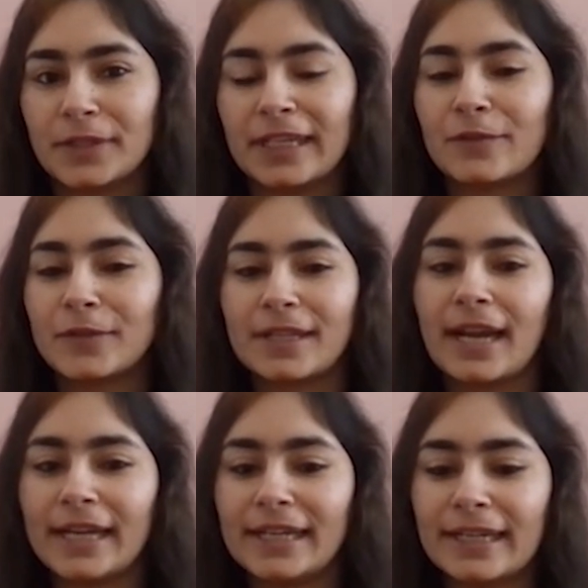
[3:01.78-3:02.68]
waiting for the
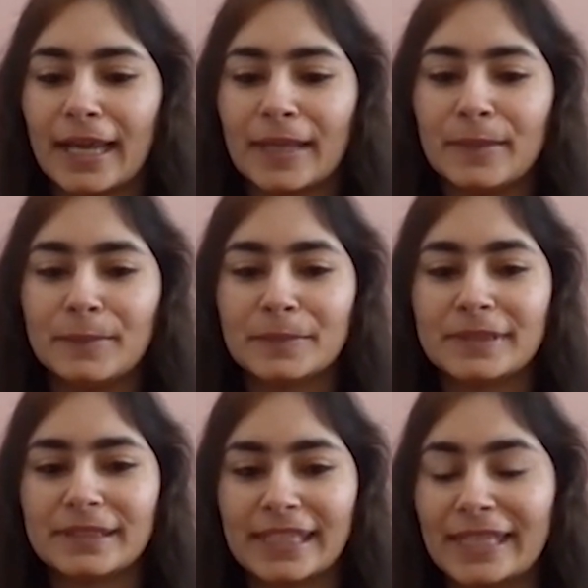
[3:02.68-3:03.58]
right time,
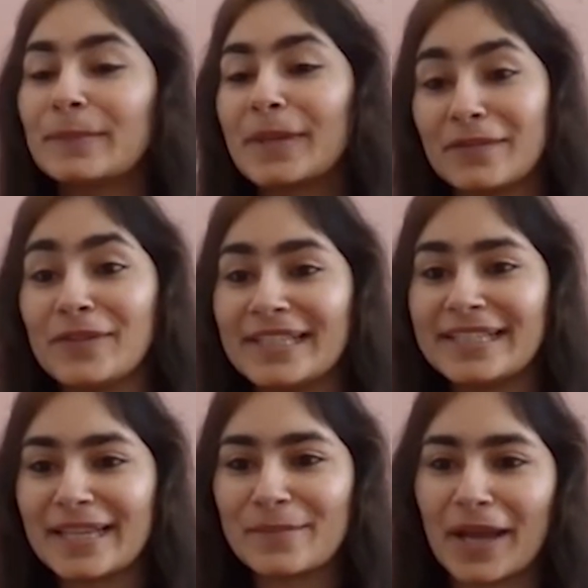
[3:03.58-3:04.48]
keep
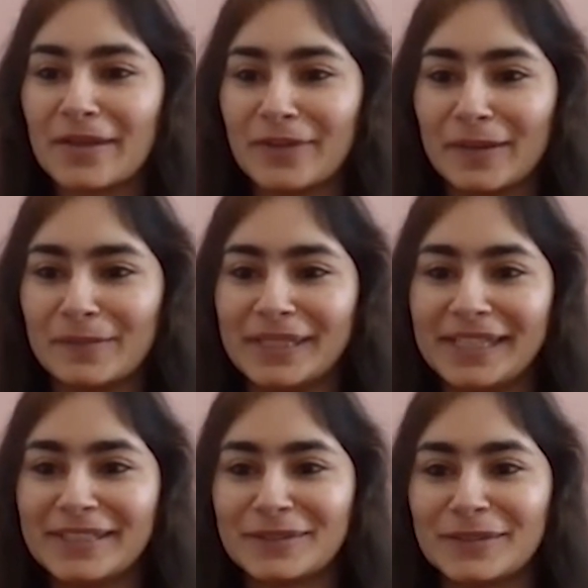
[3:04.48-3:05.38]
convincing my
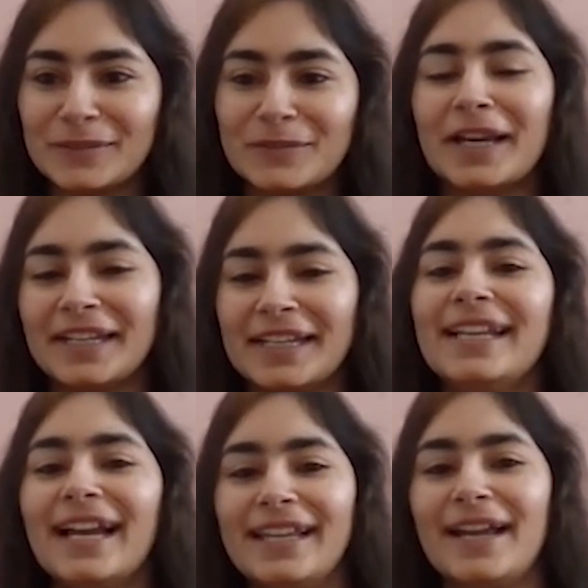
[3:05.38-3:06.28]
family. So
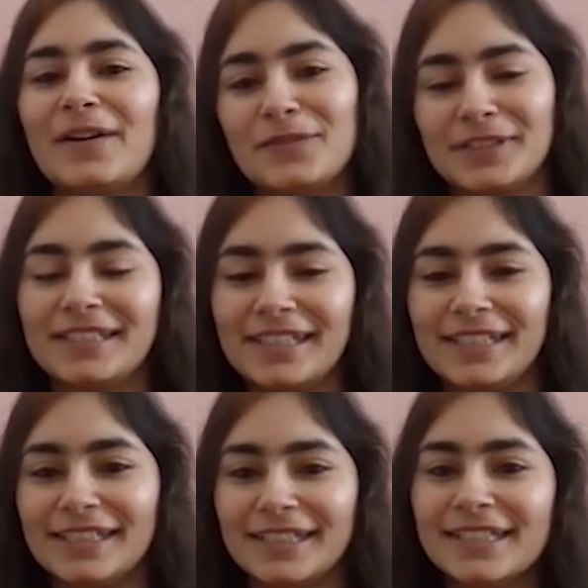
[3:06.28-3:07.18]
finally, I after 3
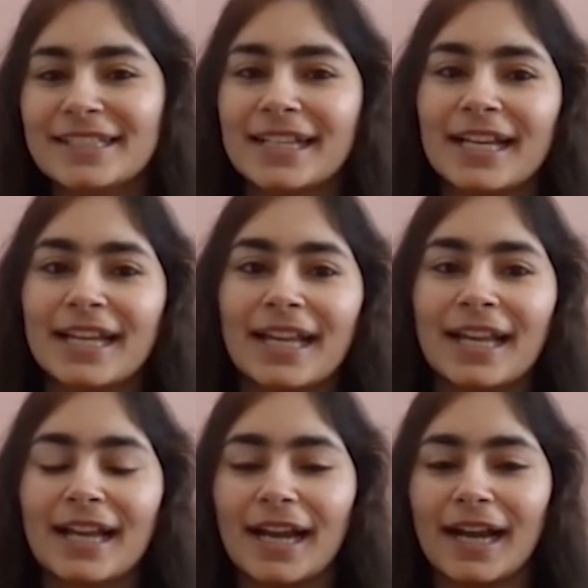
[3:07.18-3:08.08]
years
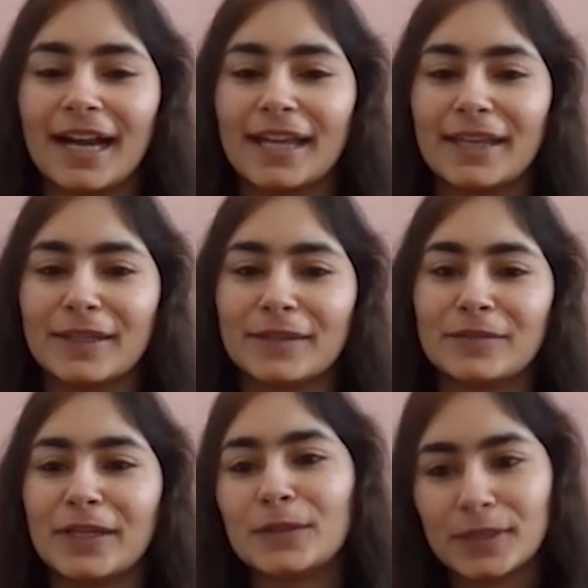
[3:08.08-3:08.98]
I
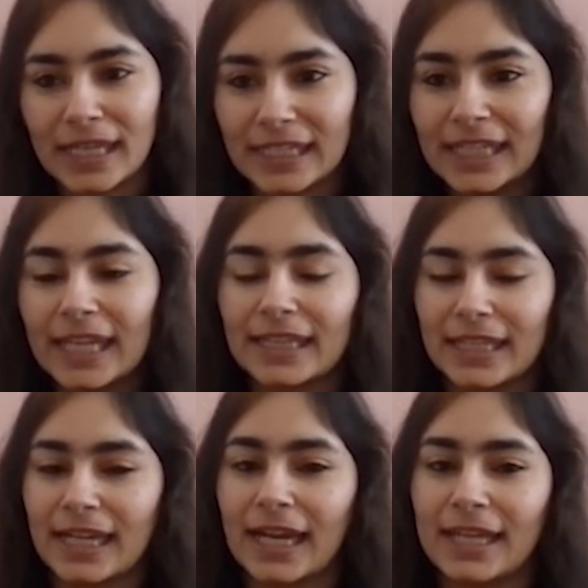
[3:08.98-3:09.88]
went to Delhi, and
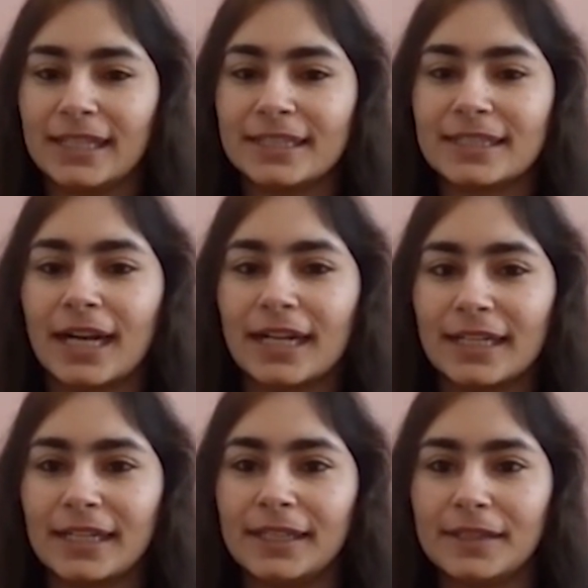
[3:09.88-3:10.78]
then I
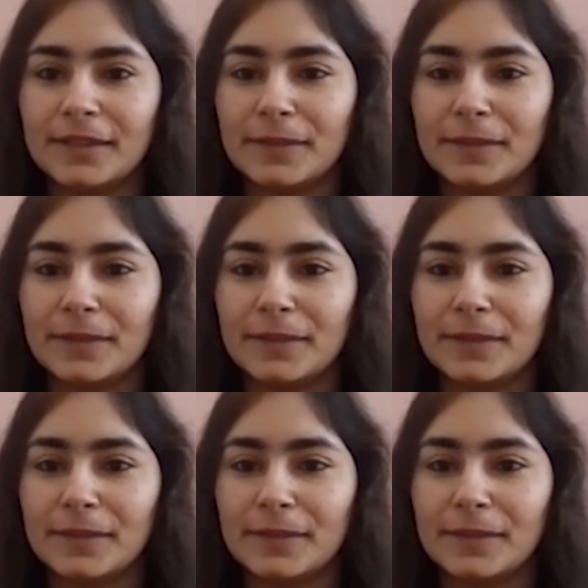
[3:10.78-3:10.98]
started